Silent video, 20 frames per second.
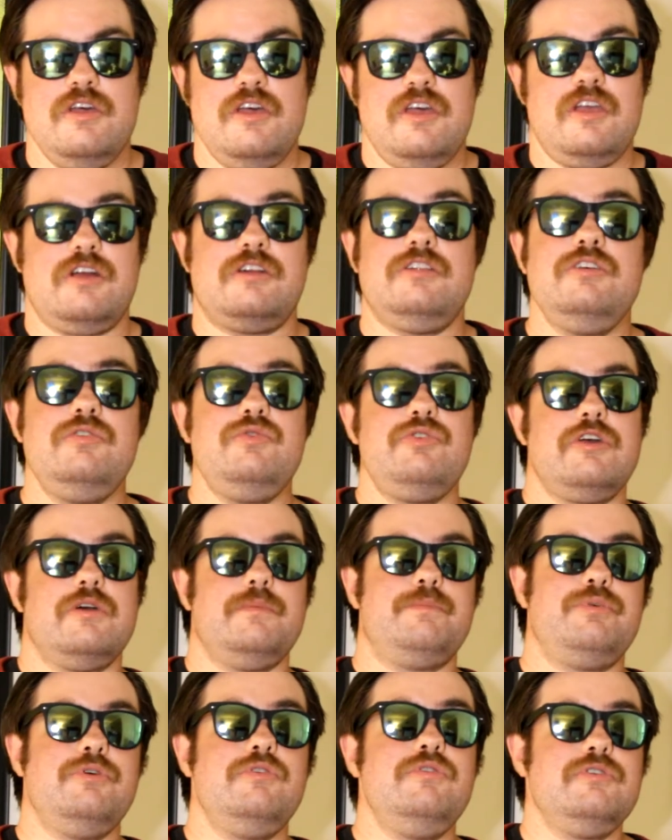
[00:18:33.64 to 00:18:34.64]
including a
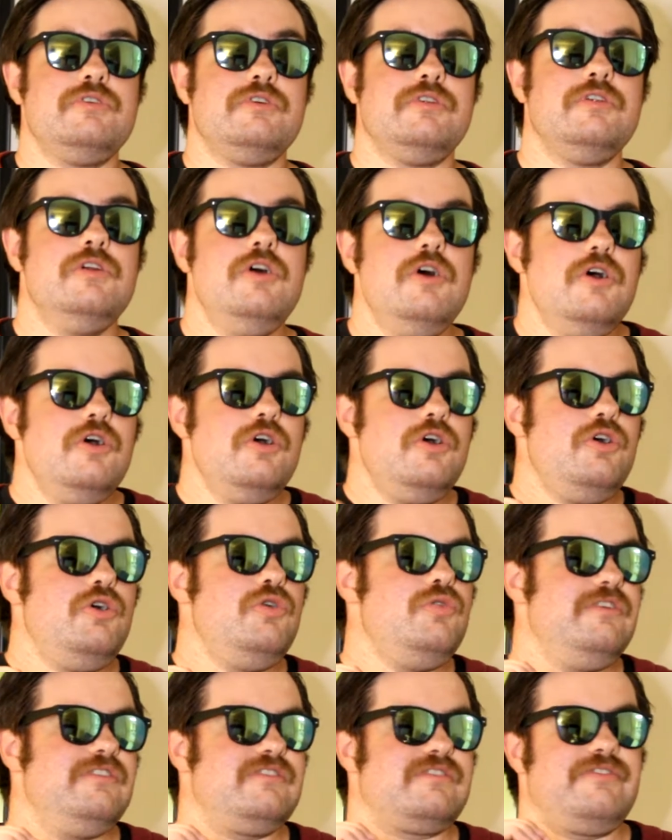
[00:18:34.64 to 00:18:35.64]
poodle who is